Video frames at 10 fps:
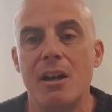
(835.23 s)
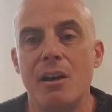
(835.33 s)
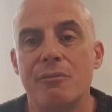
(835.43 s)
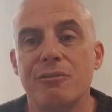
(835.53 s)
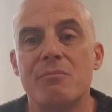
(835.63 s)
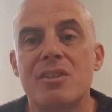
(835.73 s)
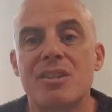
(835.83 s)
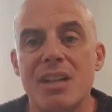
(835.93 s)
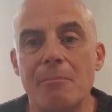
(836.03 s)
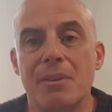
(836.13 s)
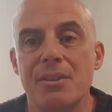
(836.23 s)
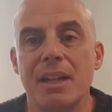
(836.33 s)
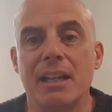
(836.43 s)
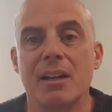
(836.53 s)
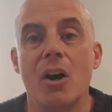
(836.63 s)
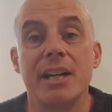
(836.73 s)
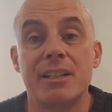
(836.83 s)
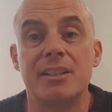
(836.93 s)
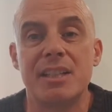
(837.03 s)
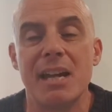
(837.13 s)
from something I
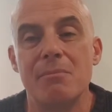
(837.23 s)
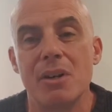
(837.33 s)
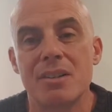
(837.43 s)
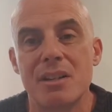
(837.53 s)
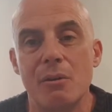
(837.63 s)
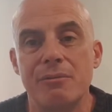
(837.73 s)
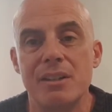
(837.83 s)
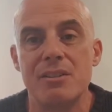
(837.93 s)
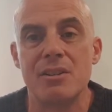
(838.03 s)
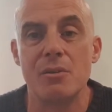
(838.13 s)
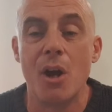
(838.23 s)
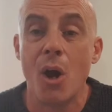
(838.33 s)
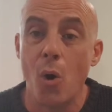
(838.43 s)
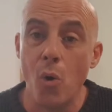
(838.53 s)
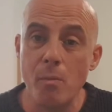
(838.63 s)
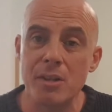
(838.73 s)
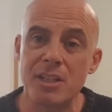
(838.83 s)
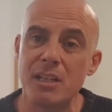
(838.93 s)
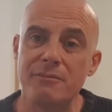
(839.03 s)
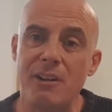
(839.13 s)
could get myself into. Almost
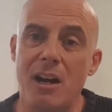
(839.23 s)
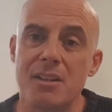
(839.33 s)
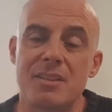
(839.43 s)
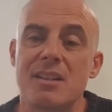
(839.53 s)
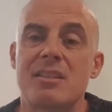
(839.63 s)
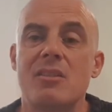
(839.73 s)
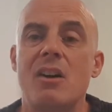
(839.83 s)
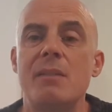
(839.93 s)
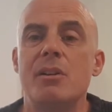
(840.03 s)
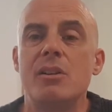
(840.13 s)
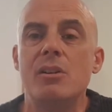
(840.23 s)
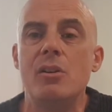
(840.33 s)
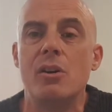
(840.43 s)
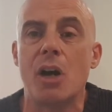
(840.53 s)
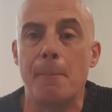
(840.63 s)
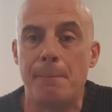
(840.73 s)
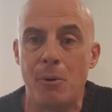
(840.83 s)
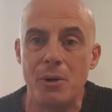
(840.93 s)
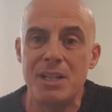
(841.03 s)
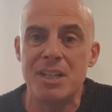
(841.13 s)
in advance, it's Simon, look, I'm
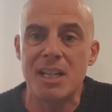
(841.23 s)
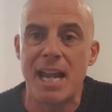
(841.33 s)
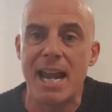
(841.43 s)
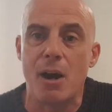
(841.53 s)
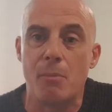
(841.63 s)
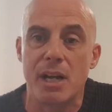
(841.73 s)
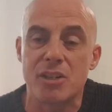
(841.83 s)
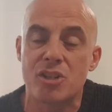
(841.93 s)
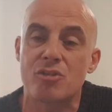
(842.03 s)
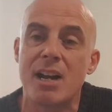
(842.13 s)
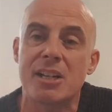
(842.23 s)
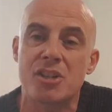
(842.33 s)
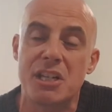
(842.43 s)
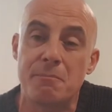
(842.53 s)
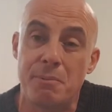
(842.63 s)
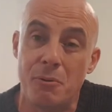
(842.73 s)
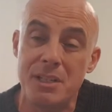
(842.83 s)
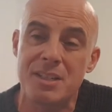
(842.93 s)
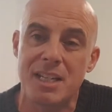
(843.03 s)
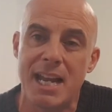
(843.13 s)
pointing out, my instruction is
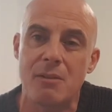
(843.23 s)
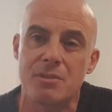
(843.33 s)
pointing out